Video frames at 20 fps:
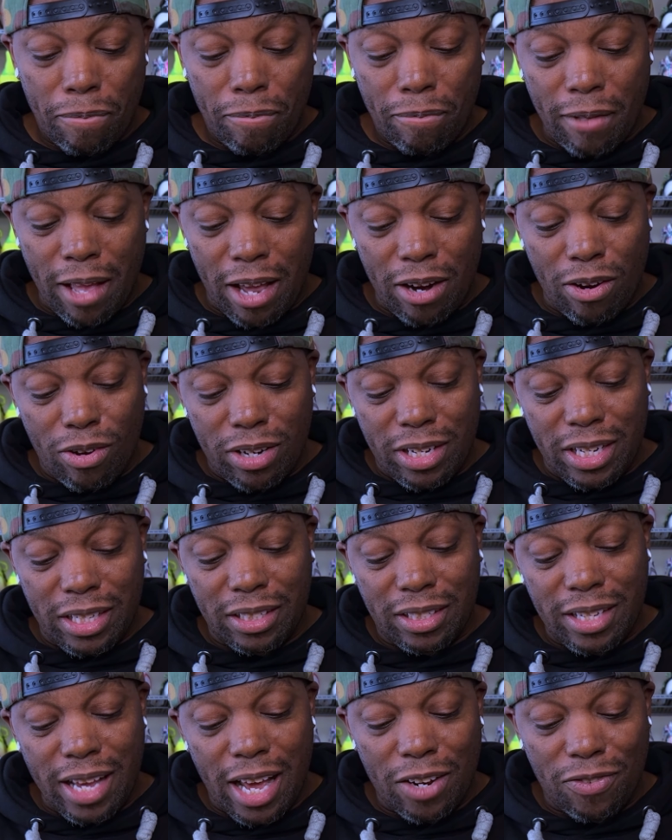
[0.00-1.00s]
I know it didn't
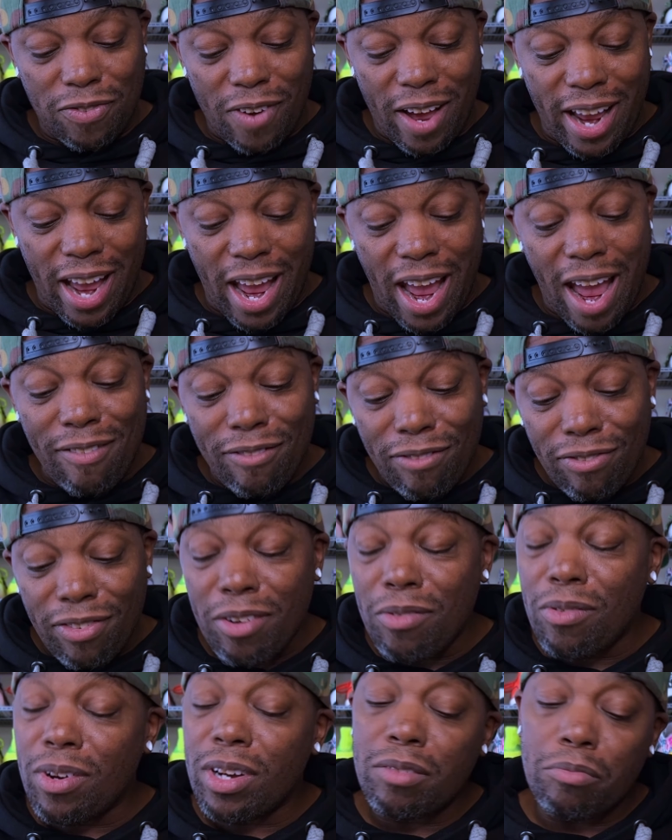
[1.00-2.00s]
satisfy
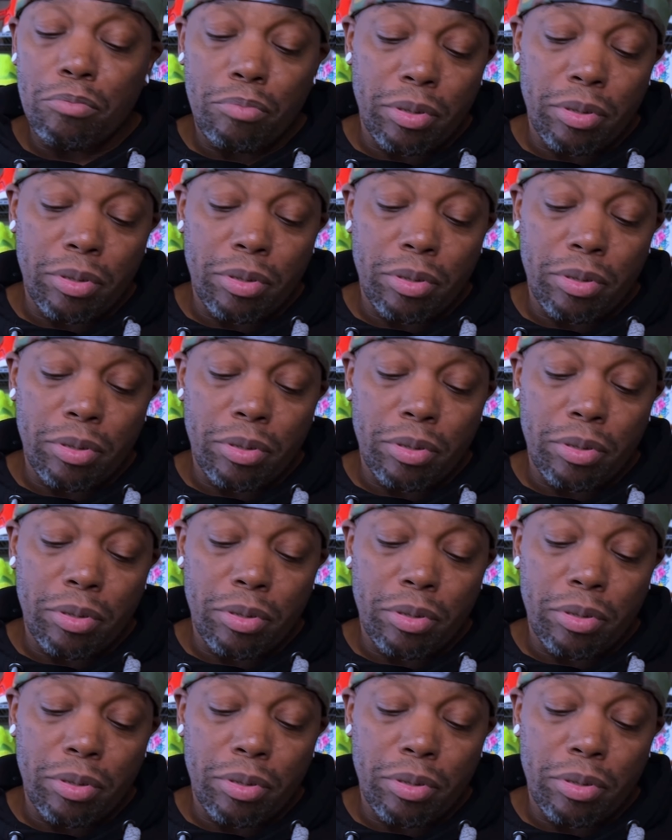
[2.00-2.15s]
everyone,